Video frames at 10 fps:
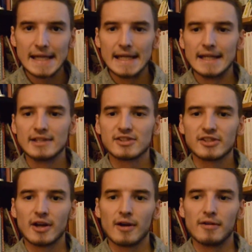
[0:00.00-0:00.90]
is
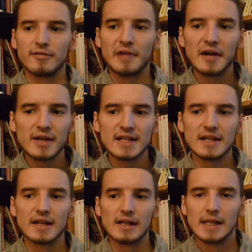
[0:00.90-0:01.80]
very
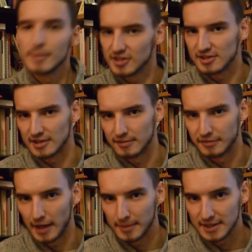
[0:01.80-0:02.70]
limitative.
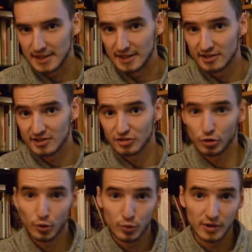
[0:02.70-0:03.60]
I mean, it's
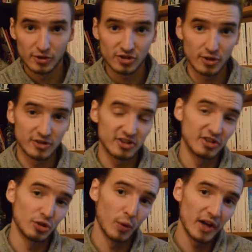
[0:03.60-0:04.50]
true in a certain
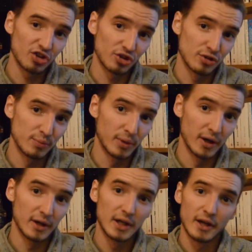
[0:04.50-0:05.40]
situation,
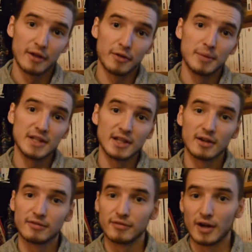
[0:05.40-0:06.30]
but the meaning
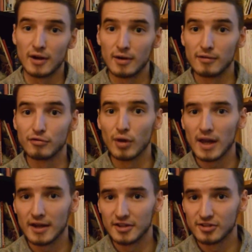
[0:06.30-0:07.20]
of
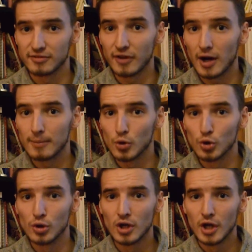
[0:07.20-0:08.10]
voilà is far
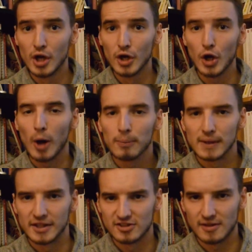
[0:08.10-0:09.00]
more
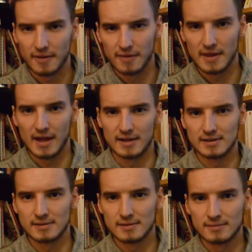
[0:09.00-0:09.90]
complex than that.
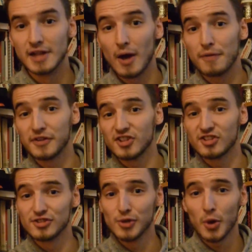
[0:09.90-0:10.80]
Now, this
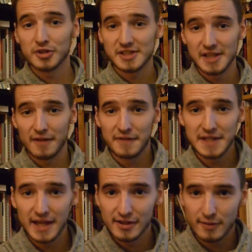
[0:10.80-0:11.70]
is not yet
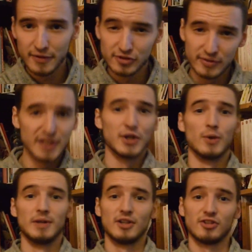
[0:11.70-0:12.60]
the end of this video,
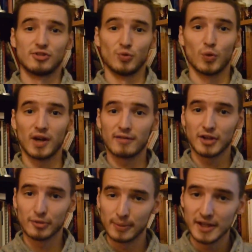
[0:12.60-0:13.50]
because what I've
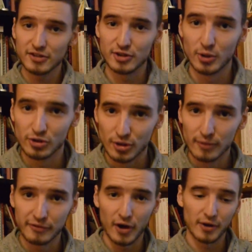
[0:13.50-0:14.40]
explained to you so
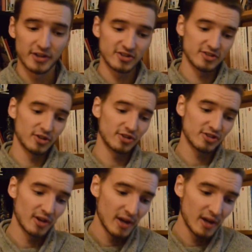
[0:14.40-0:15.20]
far is just